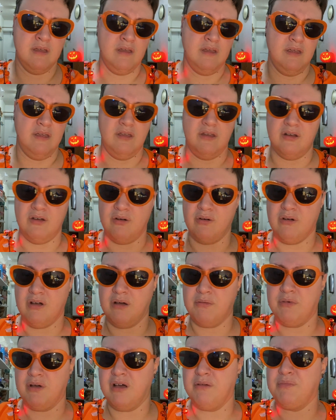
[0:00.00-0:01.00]
You know,
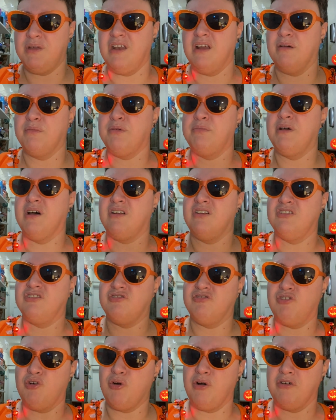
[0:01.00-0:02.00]
I'm about as
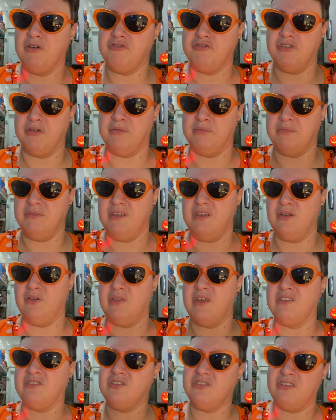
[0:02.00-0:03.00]
far from, you know,
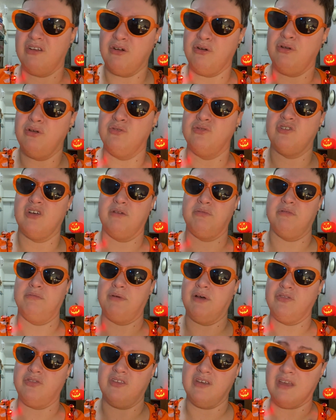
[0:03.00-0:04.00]
that stereotype
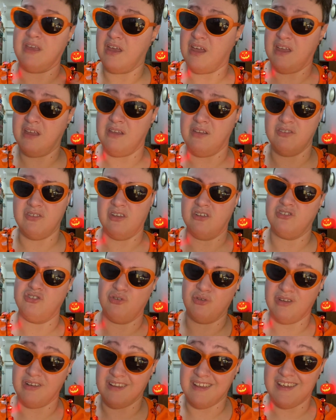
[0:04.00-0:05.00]
about the gays as you
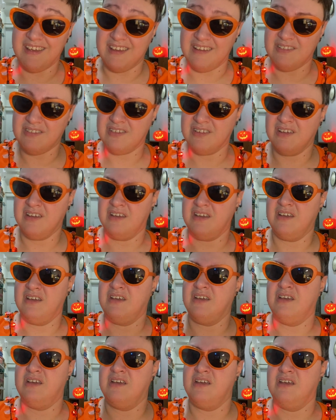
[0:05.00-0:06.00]
can get.
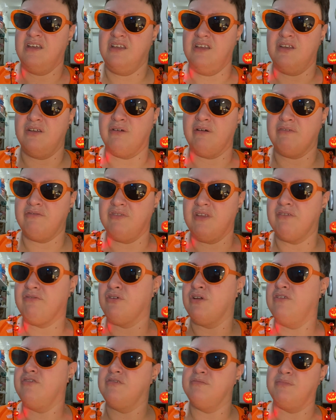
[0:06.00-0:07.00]
You know, I've never
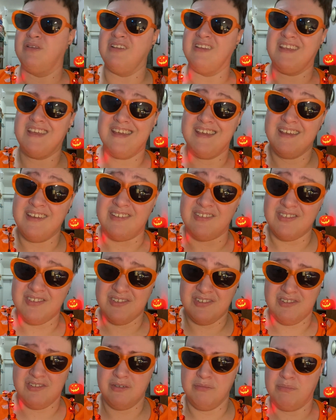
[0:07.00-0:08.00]
even been
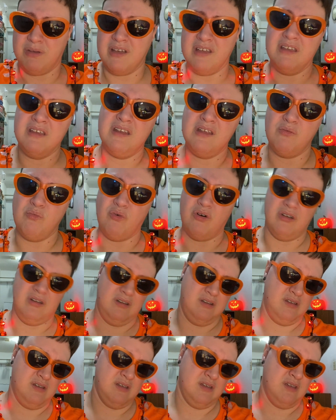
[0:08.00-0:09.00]
kissed by anyone,
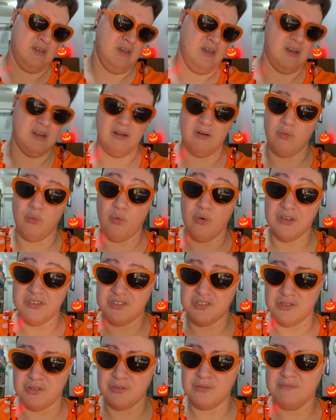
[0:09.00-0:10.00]
and I don't want
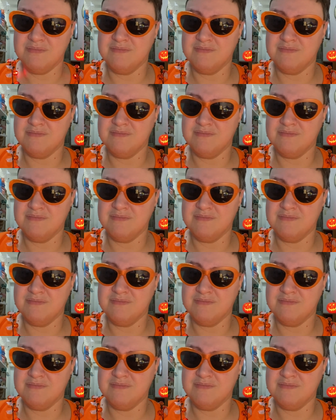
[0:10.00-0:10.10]
to.